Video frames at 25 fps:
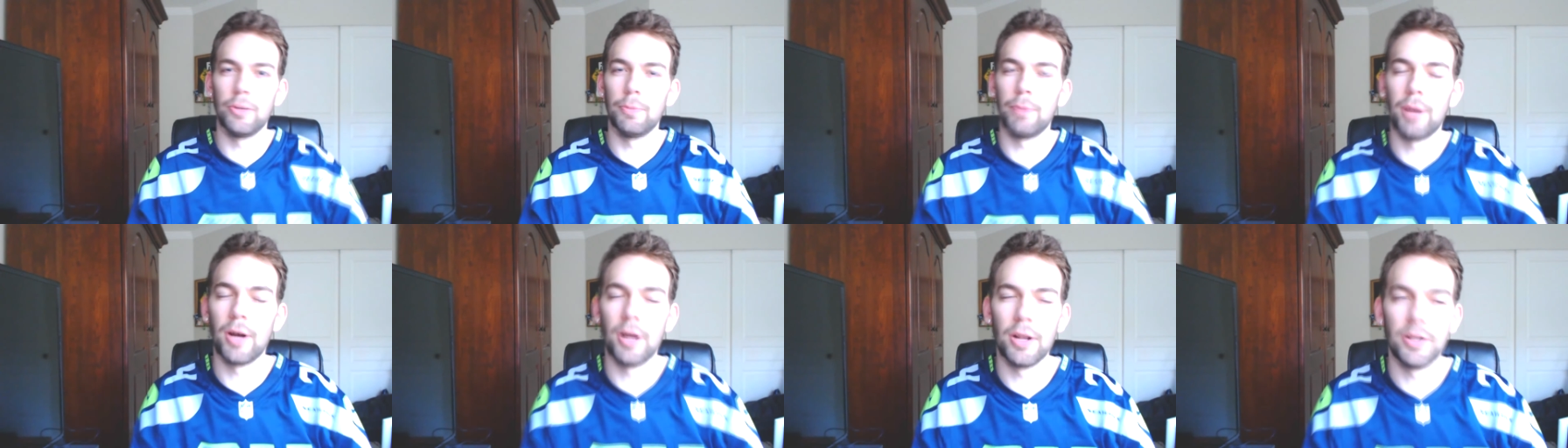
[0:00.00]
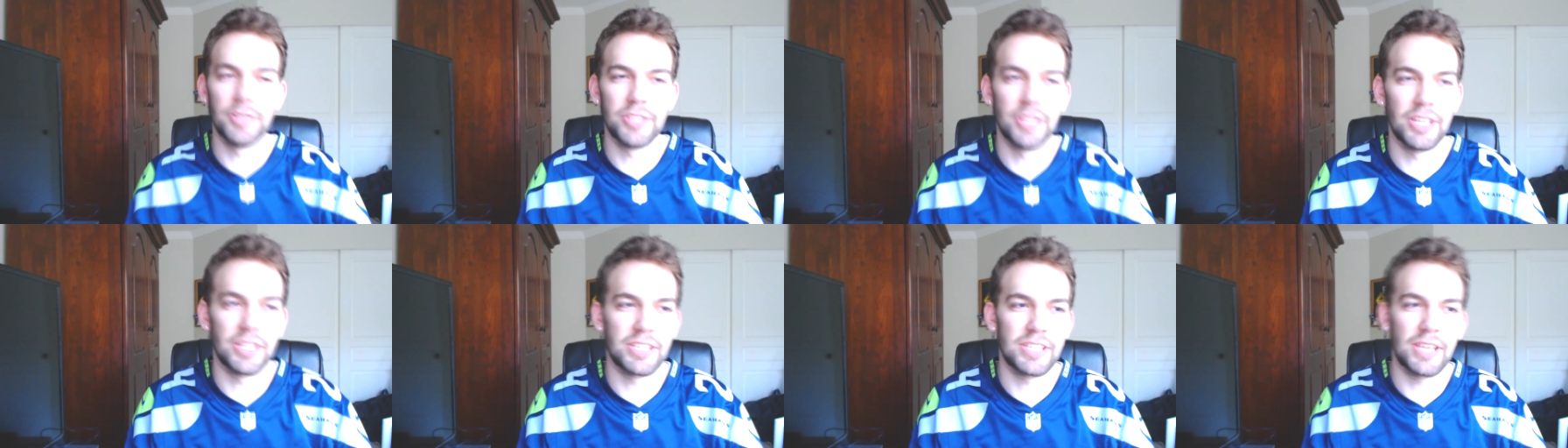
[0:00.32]

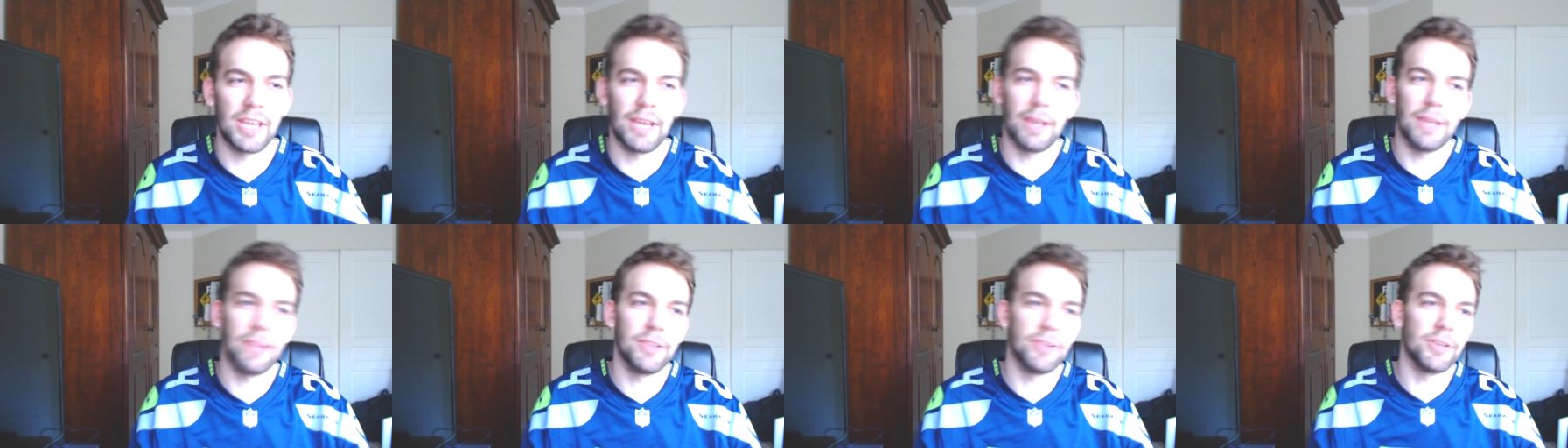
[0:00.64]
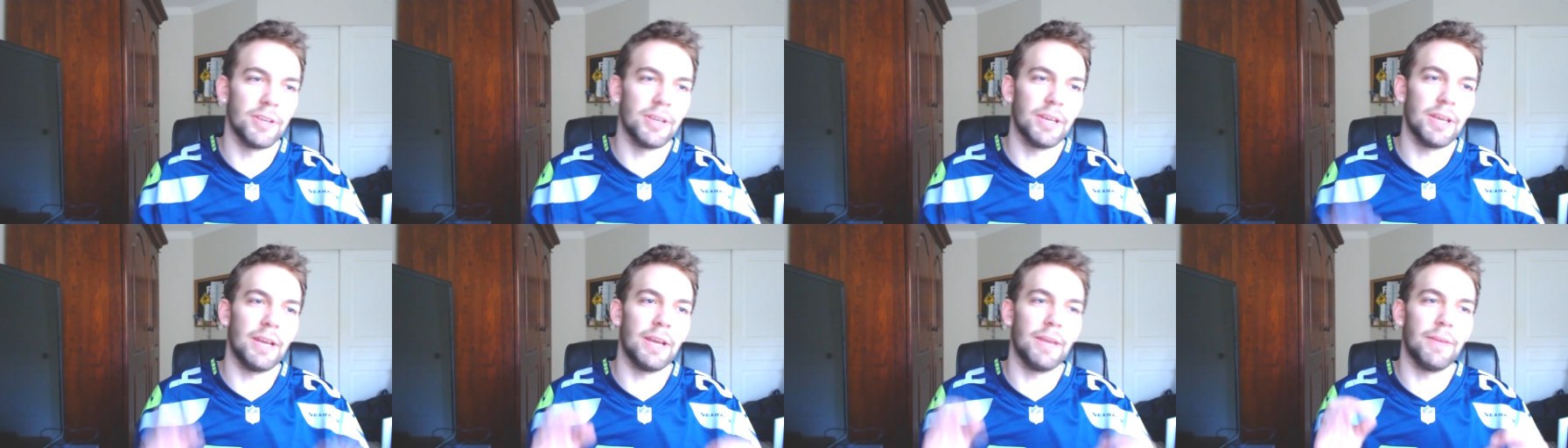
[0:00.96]
Politics.
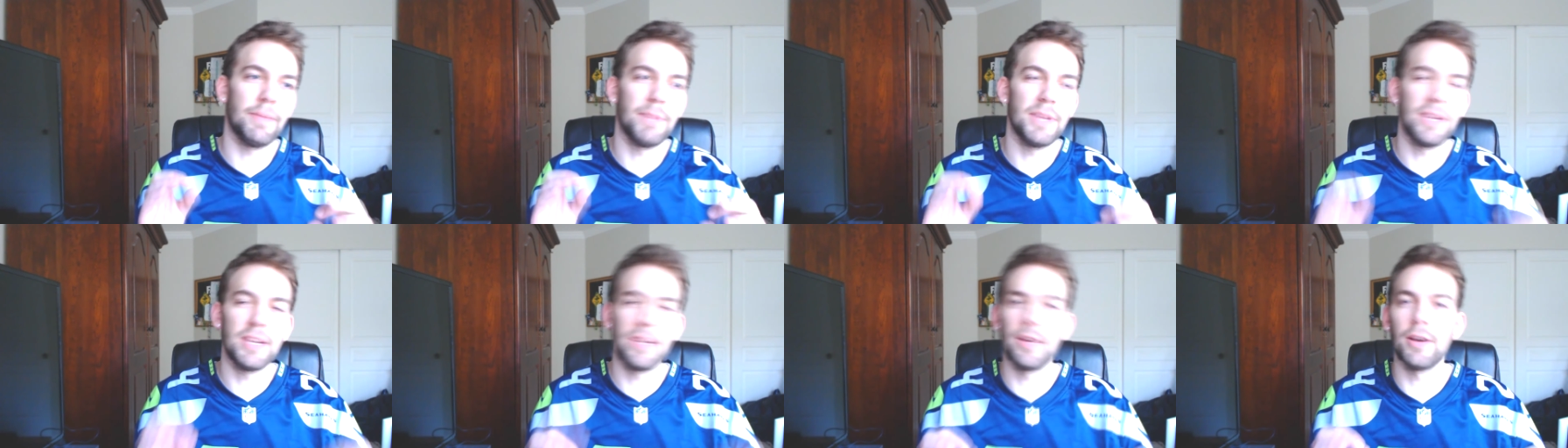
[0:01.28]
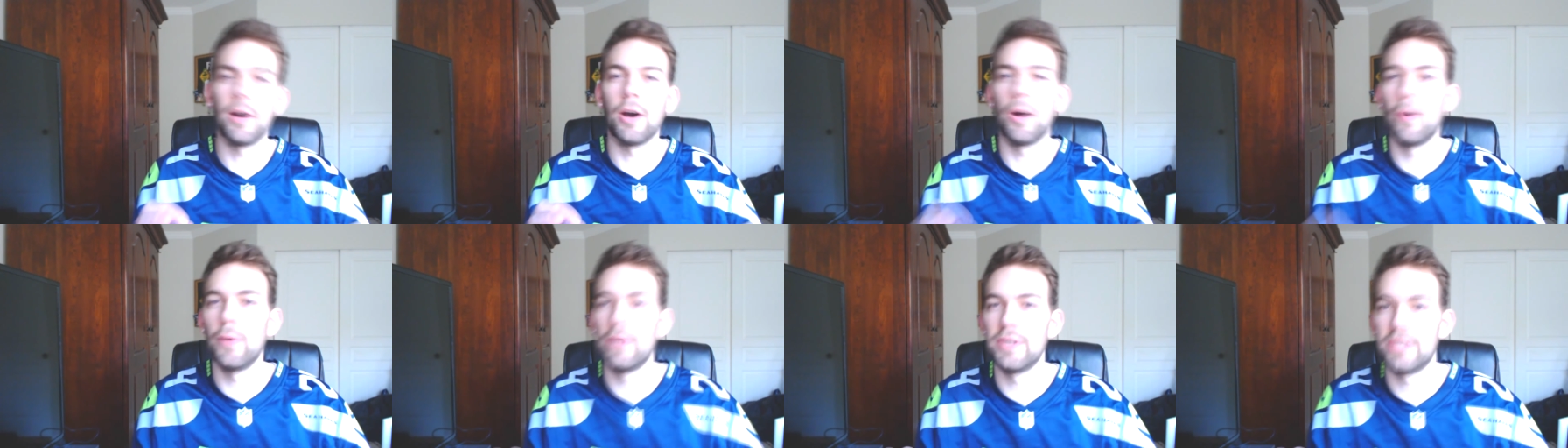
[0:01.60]
The
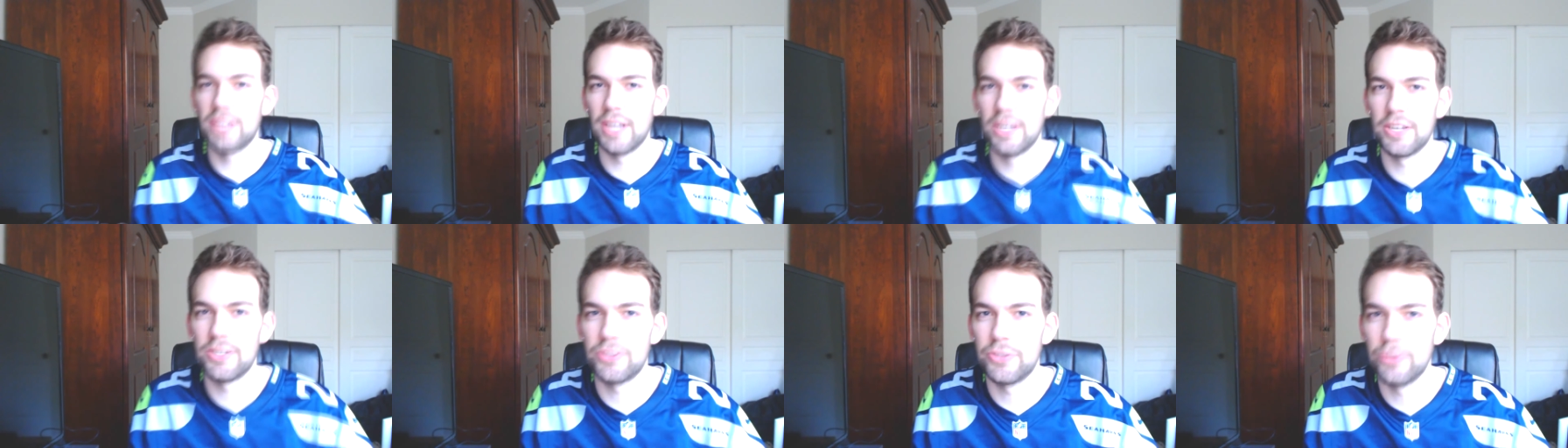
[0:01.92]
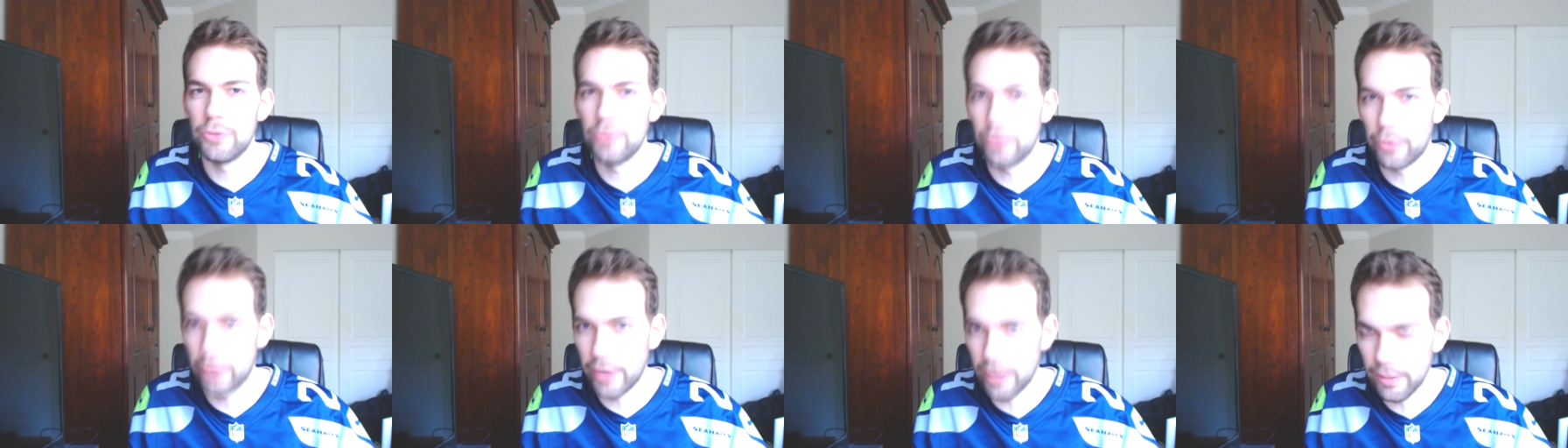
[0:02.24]
media always has
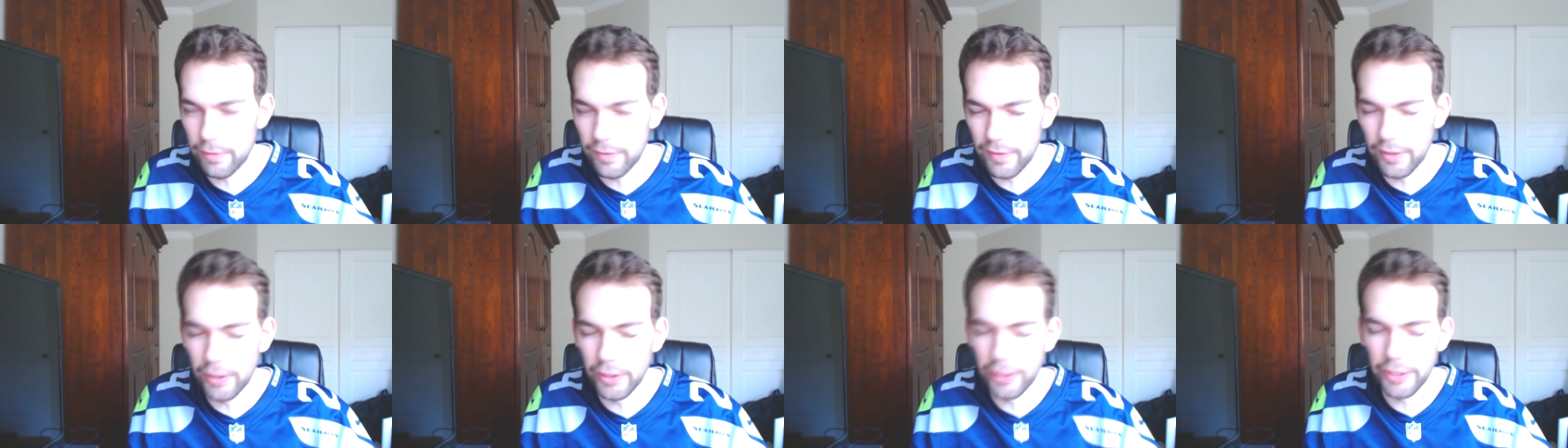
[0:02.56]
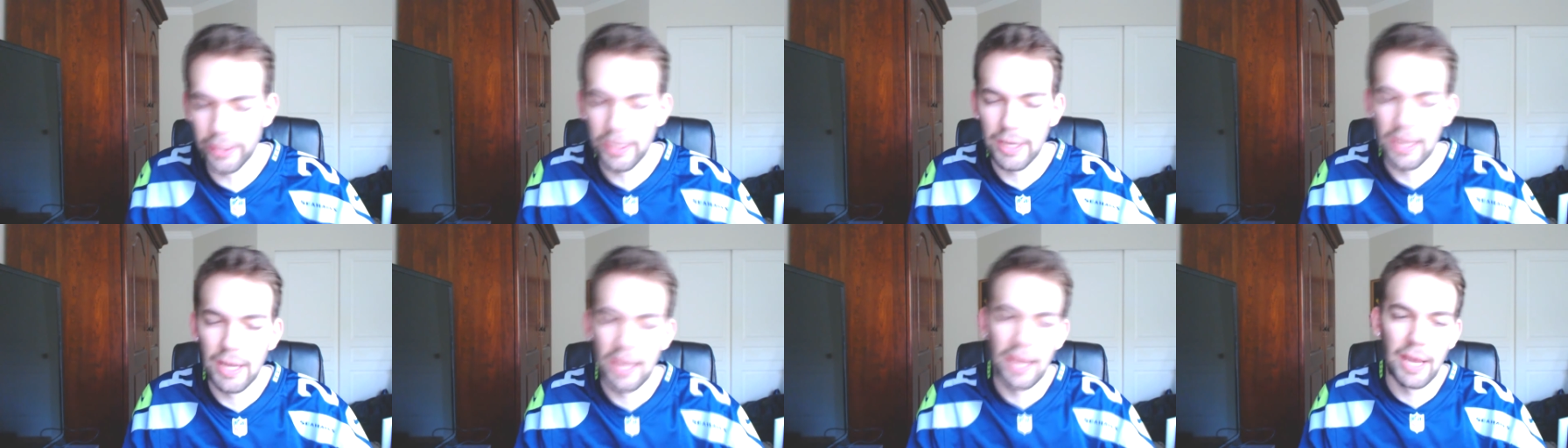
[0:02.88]
to create a
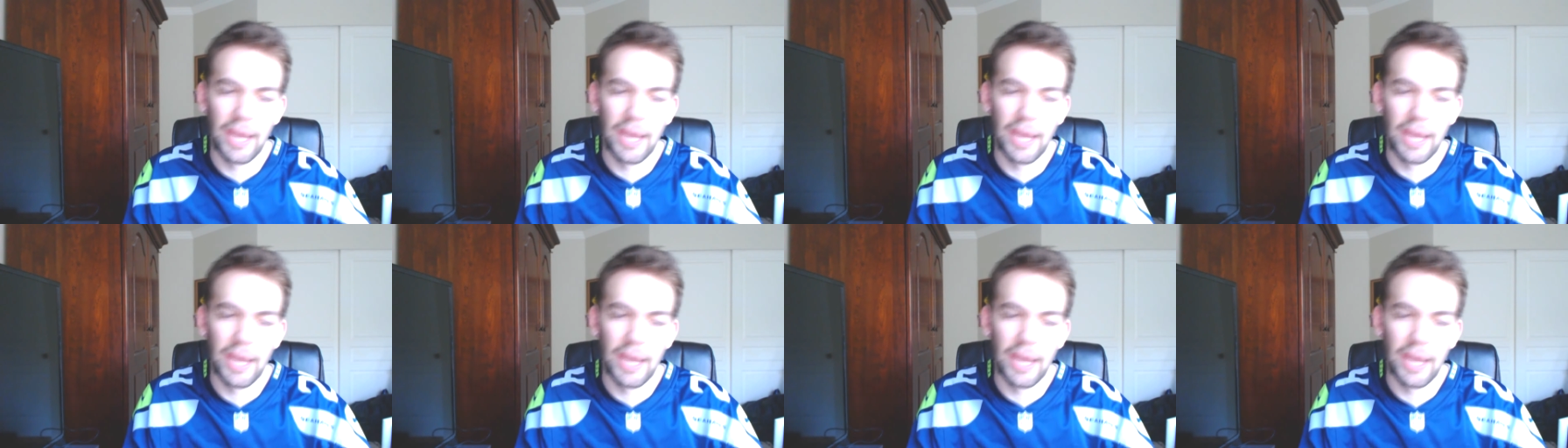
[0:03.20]
villain.